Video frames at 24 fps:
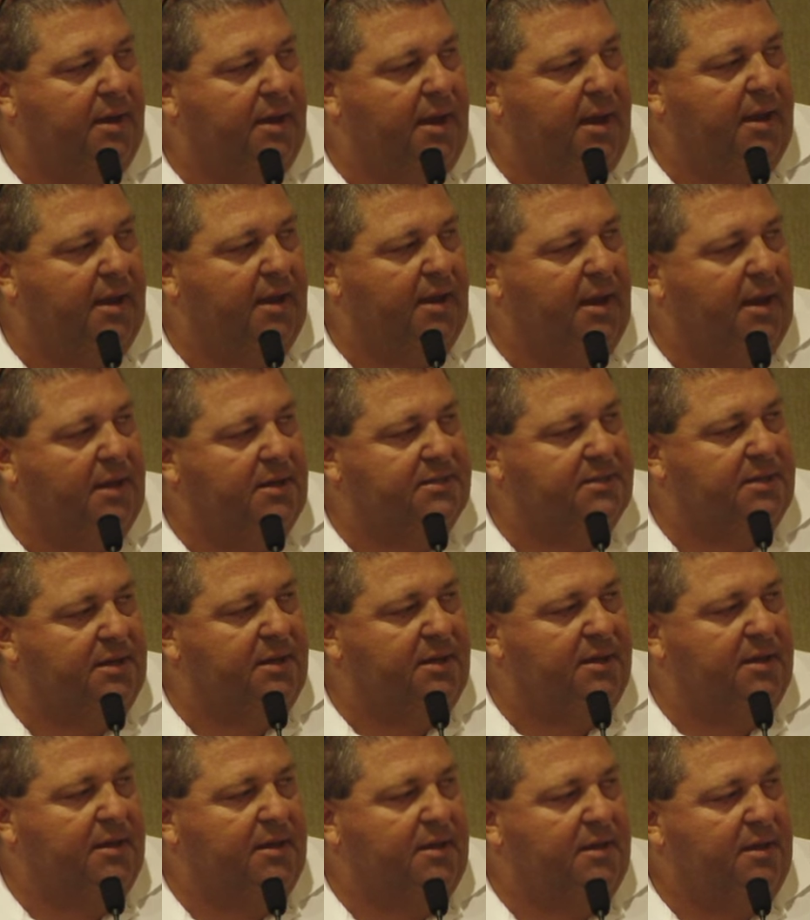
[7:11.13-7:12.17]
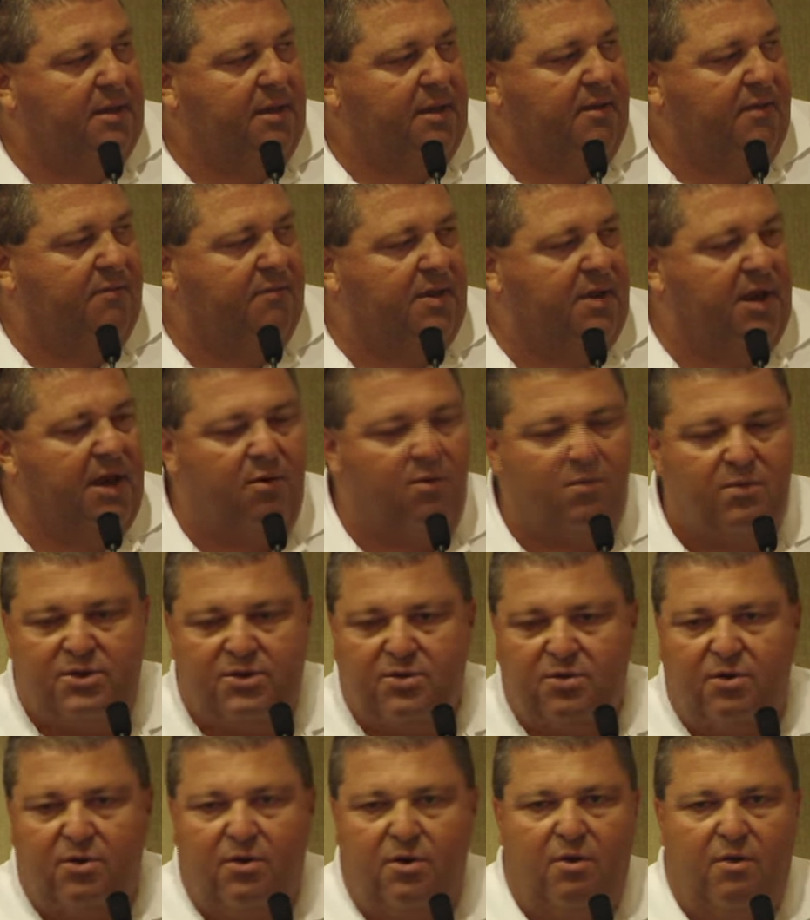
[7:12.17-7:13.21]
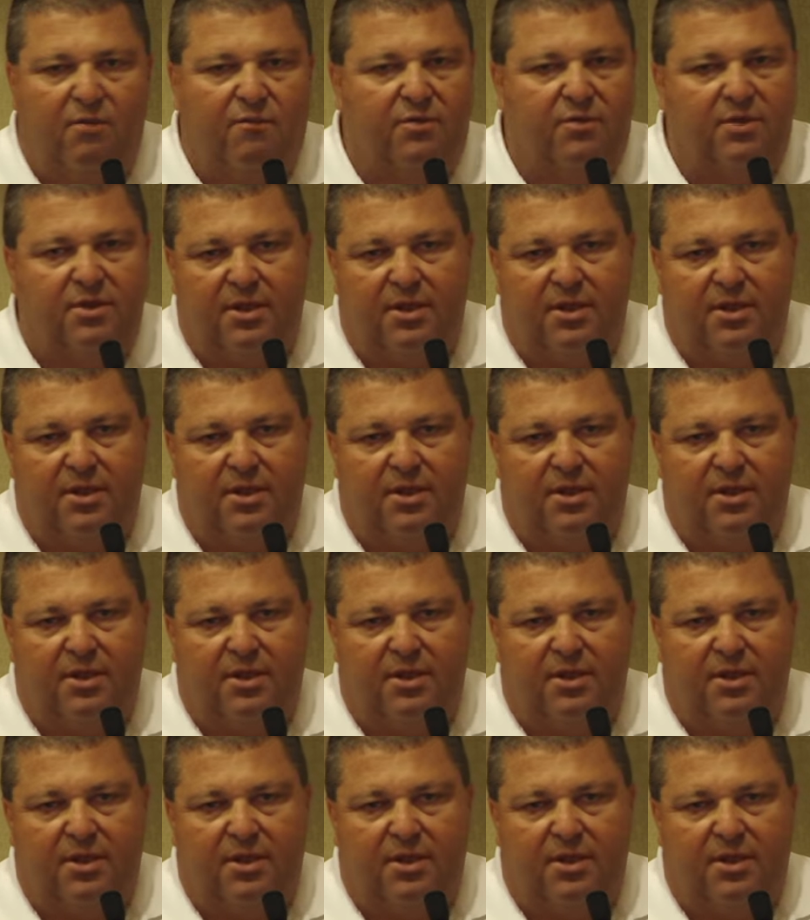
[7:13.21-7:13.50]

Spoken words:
analyzing it. If not, we turn it over,